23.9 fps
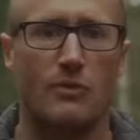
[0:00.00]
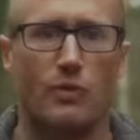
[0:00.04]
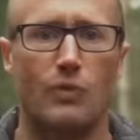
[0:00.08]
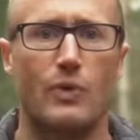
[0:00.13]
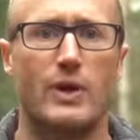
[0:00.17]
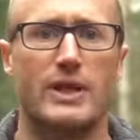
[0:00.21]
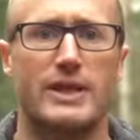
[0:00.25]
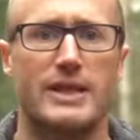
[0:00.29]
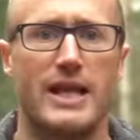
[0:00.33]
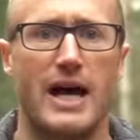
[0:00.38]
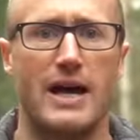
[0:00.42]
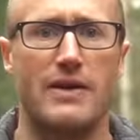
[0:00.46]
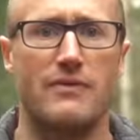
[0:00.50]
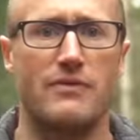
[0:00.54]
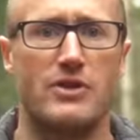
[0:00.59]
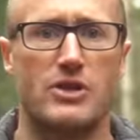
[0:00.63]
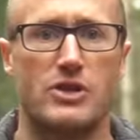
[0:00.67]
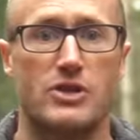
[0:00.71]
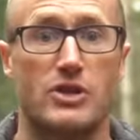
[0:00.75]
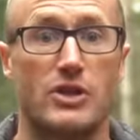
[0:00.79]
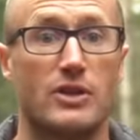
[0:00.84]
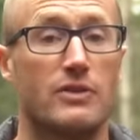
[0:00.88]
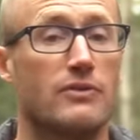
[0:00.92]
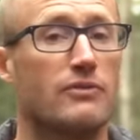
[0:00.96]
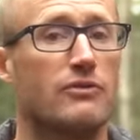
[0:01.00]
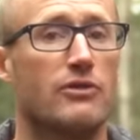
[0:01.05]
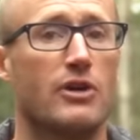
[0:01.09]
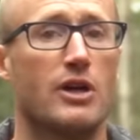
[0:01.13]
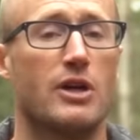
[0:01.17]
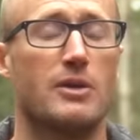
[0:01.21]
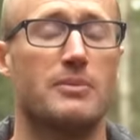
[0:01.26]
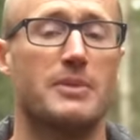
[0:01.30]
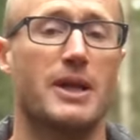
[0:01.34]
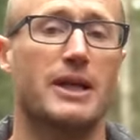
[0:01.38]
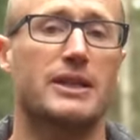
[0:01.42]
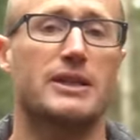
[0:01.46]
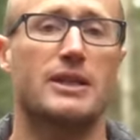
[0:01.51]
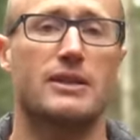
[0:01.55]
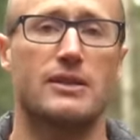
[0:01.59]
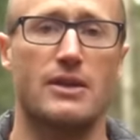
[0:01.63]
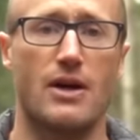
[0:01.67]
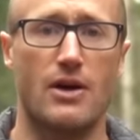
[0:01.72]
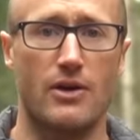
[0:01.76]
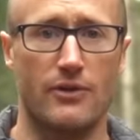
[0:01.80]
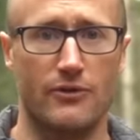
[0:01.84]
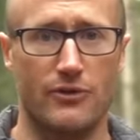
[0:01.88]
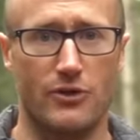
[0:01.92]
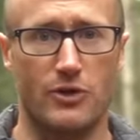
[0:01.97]
with night vision from like the
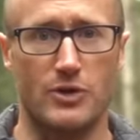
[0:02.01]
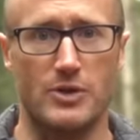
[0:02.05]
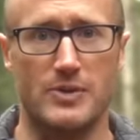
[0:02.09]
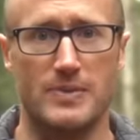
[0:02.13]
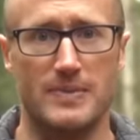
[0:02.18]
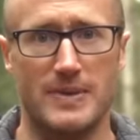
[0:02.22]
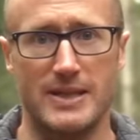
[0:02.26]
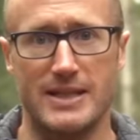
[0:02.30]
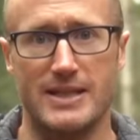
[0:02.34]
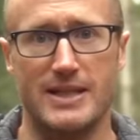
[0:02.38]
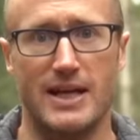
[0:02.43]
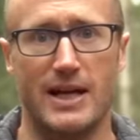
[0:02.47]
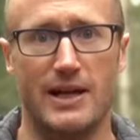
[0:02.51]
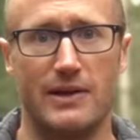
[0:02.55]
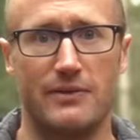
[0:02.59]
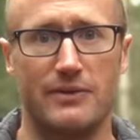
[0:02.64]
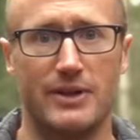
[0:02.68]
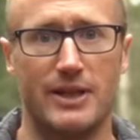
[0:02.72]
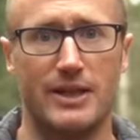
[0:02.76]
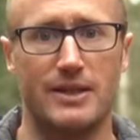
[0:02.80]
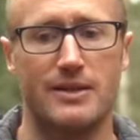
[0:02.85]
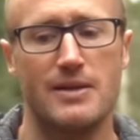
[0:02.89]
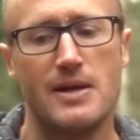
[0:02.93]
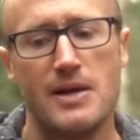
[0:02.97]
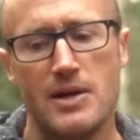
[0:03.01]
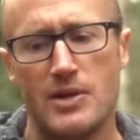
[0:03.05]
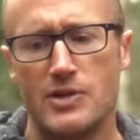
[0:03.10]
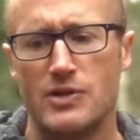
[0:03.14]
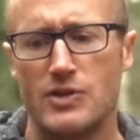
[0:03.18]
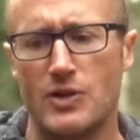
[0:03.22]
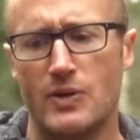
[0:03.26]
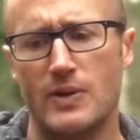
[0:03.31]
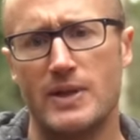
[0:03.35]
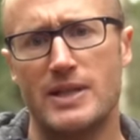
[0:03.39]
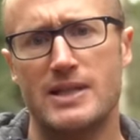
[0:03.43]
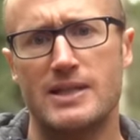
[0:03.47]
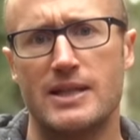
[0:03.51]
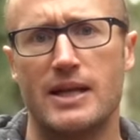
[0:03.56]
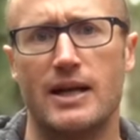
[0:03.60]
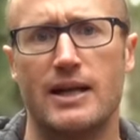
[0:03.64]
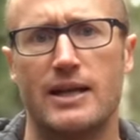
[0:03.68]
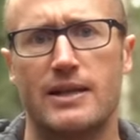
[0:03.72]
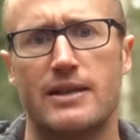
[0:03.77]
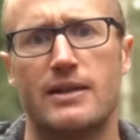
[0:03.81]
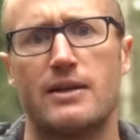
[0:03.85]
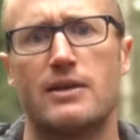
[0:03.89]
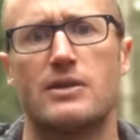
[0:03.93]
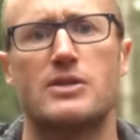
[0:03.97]
law enforcement side of it. So he's kind
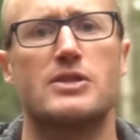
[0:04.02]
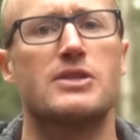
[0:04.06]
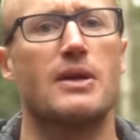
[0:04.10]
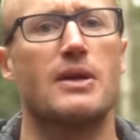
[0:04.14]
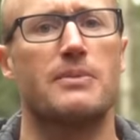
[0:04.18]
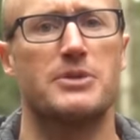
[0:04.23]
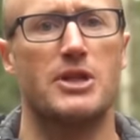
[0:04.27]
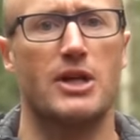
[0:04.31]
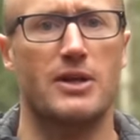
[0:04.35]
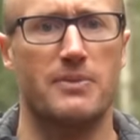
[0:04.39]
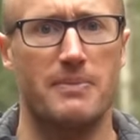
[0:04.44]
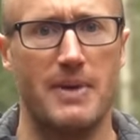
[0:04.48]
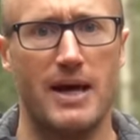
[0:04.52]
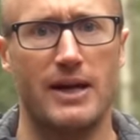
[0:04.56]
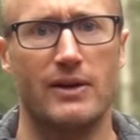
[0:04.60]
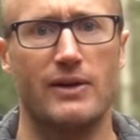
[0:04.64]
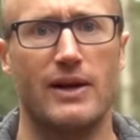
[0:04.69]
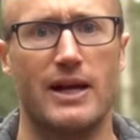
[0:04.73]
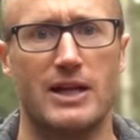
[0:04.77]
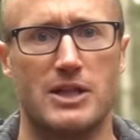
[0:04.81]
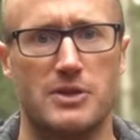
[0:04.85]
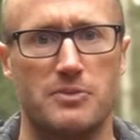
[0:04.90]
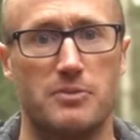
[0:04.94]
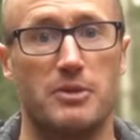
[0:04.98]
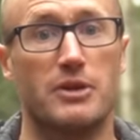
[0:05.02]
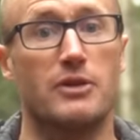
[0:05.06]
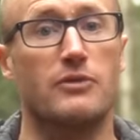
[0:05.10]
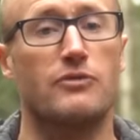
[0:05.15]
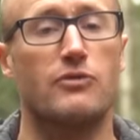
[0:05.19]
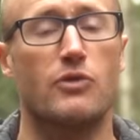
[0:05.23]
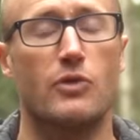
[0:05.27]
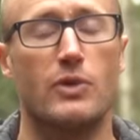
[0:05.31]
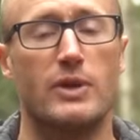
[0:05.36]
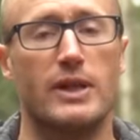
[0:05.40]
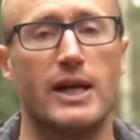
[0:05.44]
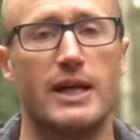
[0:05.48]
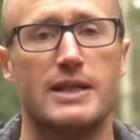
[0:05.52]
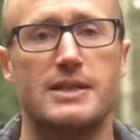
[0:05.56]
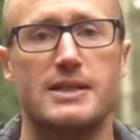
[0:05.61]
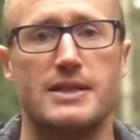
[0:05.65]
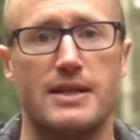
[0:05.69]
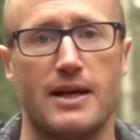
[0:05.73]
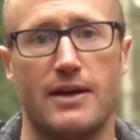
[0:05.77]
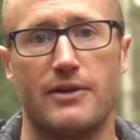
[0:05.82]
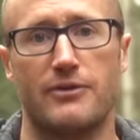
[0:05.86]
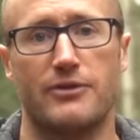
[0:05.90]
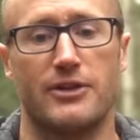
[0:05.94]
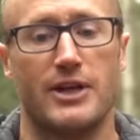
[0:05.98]
of their subject matter expert for that
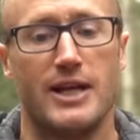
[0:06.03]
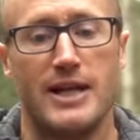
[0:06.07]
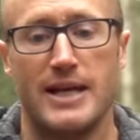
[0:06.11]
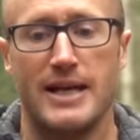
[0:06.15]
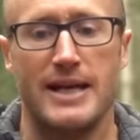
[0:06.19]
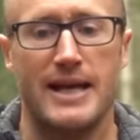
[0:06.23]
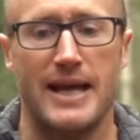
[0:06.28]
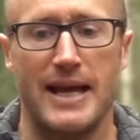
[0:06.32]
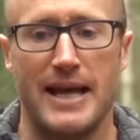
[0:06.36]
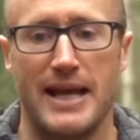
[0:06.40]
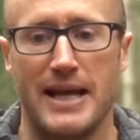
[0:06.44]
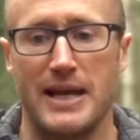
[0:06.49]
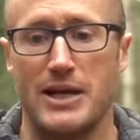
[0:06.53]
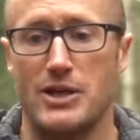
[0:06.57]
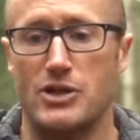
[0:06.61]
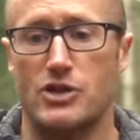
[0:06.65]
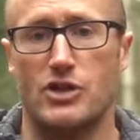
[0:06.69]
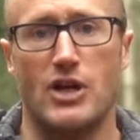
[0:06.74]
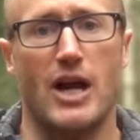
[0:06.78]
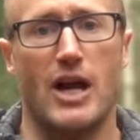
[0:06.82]
stuff. And